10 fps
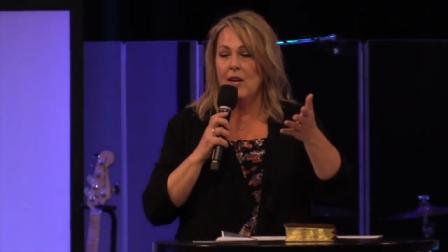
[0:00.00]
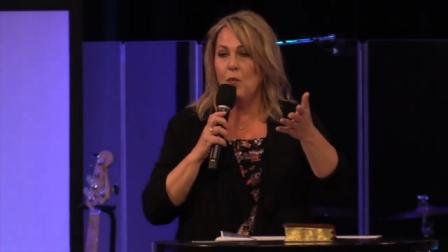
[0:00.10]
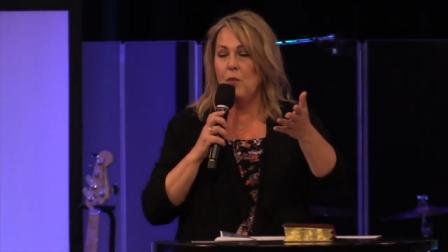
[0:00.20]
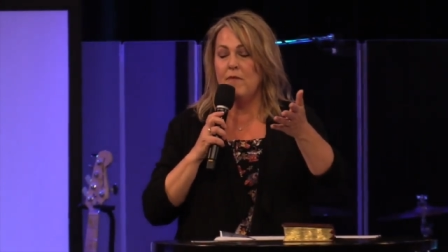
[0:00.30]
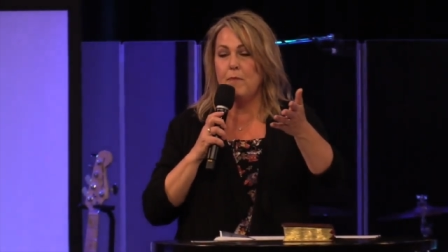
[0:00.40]

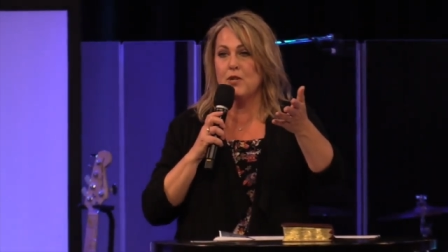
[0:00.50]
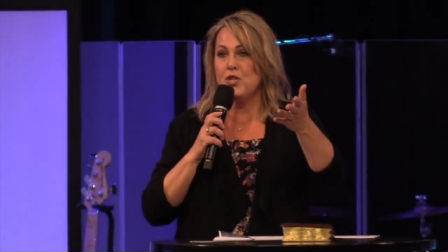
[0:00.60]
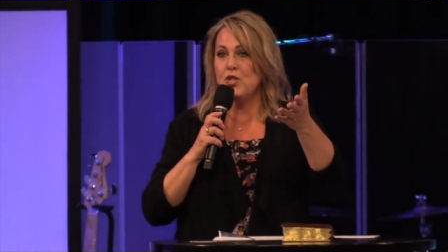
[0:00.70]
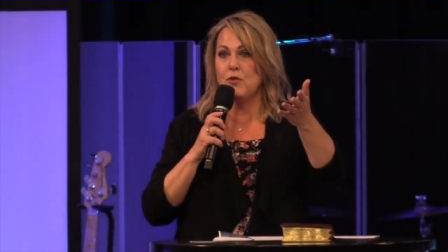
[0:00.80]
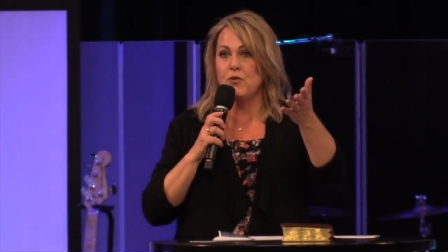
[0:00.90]
We've
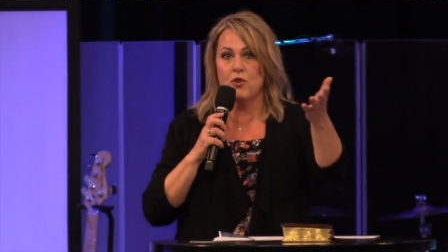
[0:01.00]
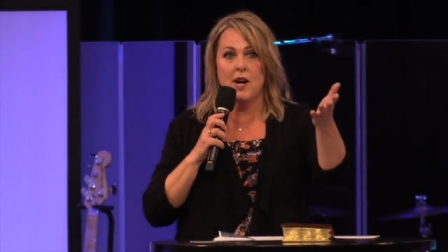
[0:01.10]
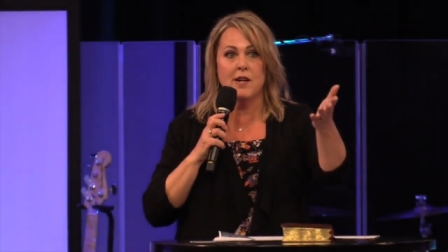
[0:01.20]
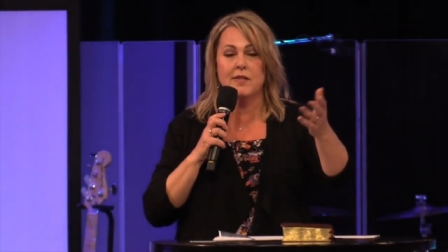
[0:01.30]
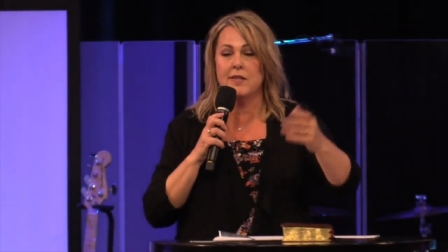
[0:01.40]
pursued
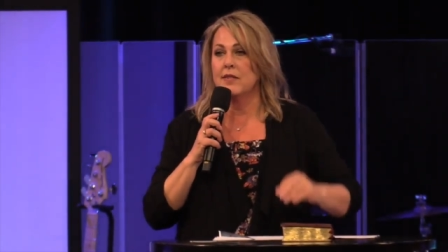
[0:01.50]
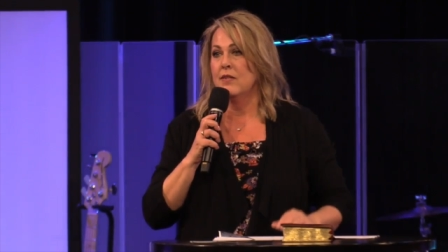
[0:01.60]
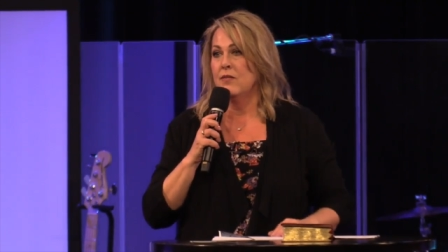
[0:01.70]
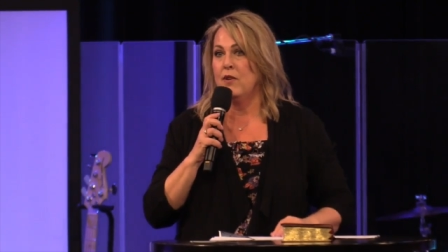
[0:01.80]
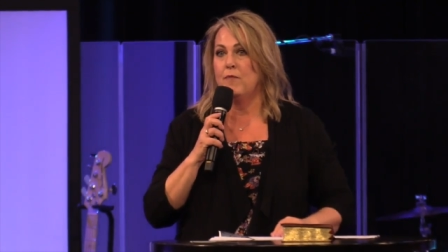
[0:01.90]
drugs,
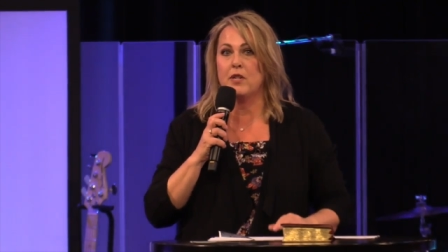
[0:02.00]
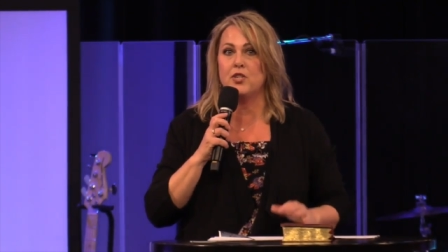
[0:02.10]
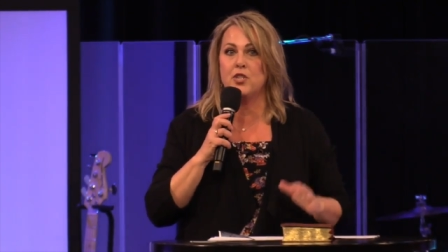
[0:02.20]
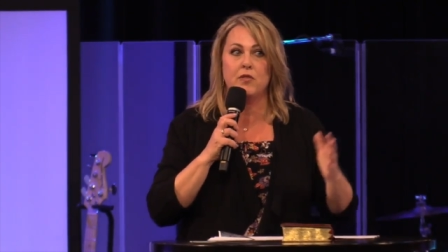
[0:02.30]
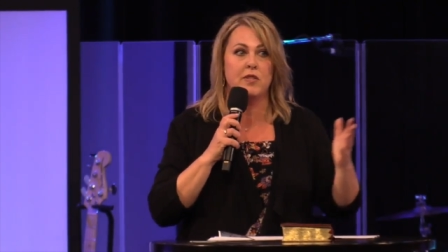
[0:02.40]
we've
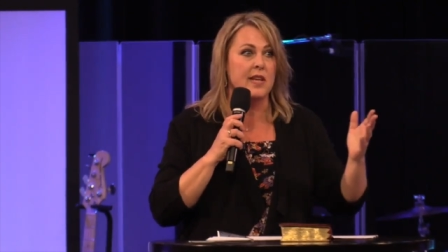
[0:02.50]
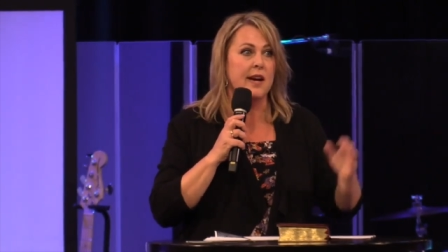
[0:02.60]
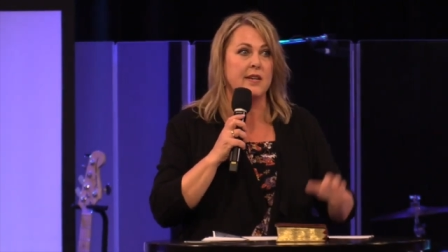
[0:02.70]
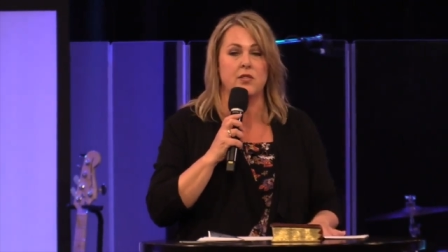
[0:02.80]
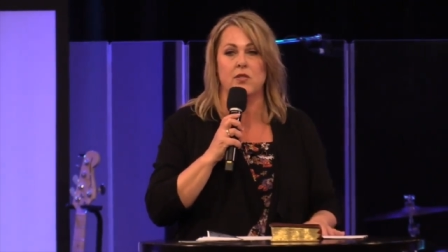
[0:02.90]
pursued
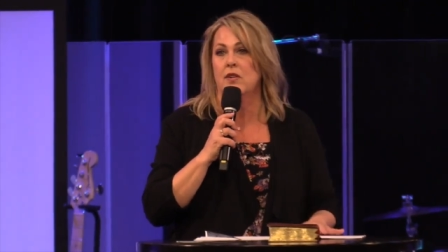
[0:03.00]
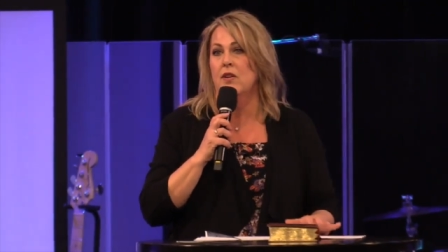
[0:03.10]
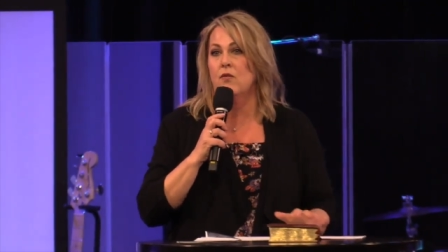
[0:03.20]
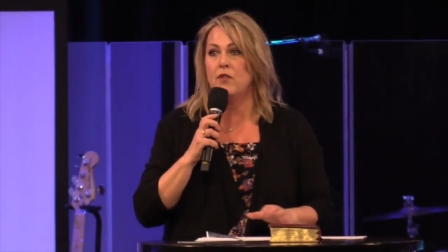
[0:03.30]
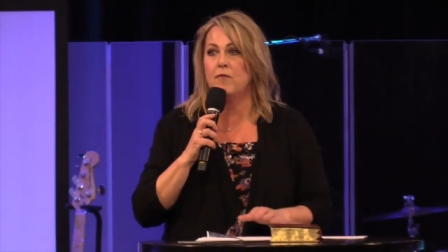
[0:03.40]
sex,
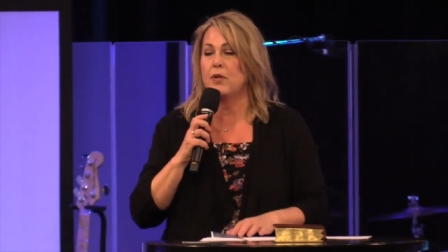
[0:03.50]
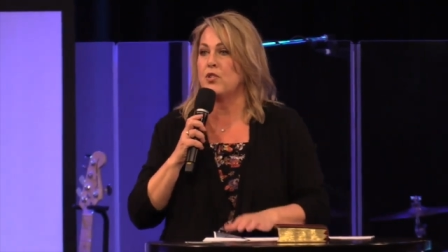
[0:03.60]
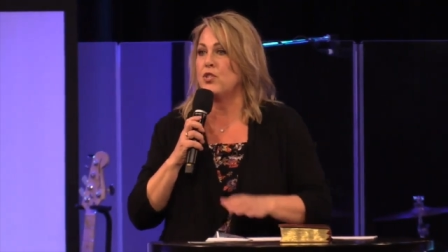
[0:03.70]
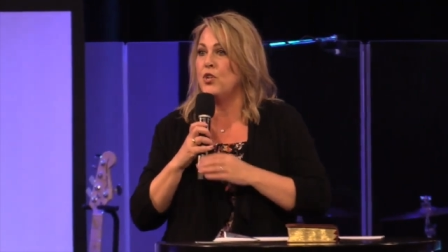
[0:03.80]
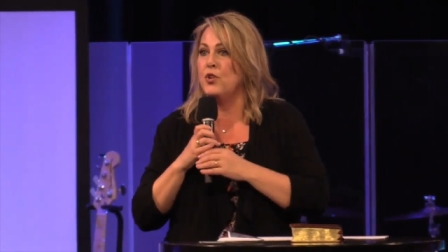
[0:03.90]
We've
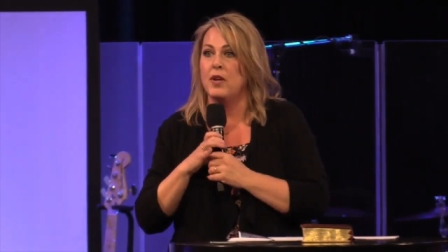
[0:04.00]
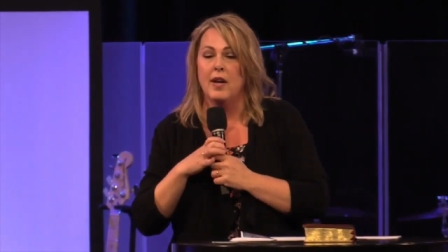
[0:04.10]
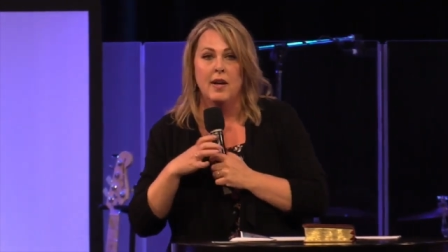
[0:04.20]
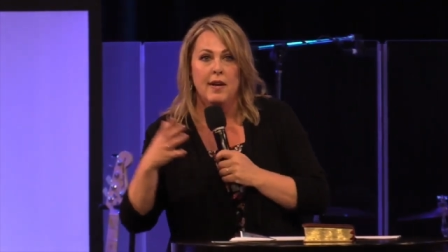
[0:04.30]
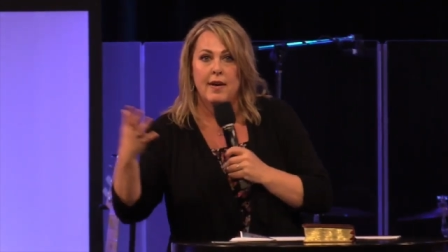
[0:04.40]
pursued
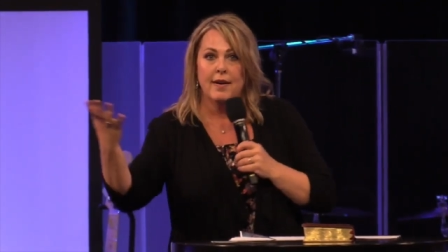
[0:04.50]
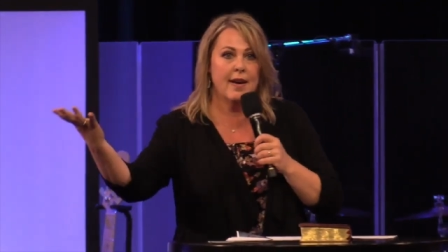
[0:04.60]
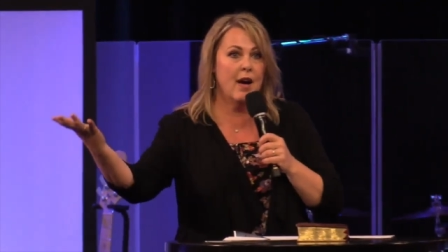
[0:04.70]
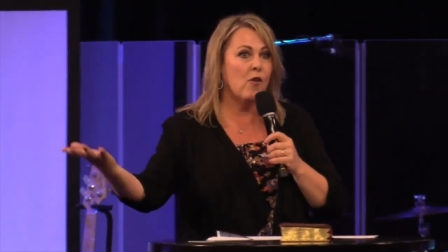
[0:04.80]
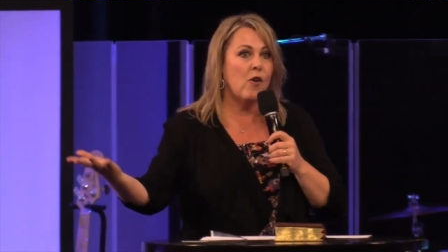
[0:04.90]

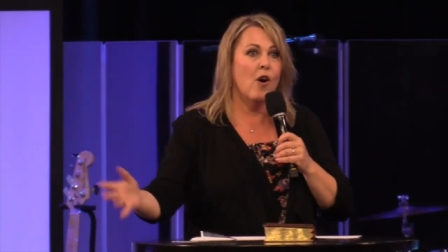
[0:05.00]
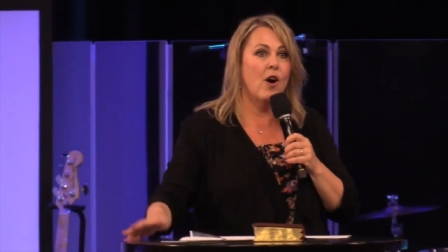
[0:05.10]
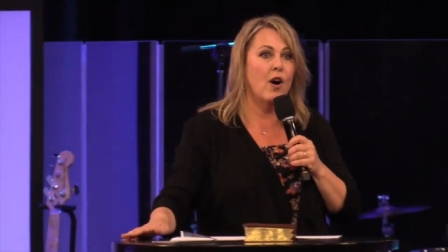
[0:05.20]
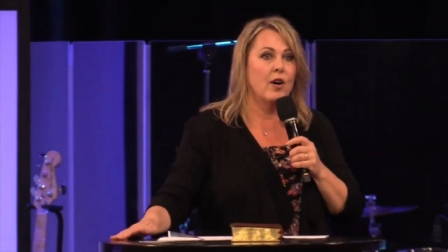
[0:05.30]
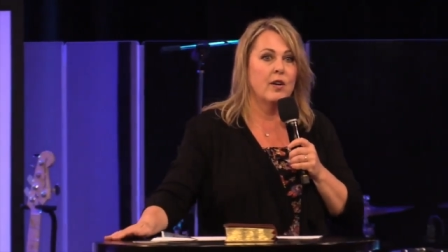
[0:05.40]

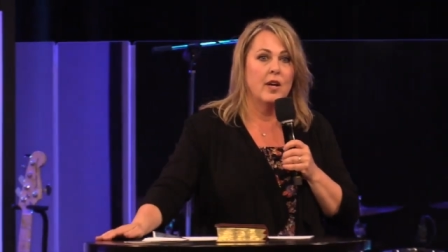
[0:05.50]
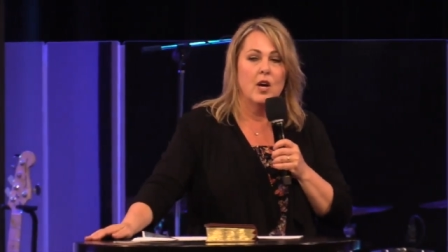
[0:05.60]
alcohol.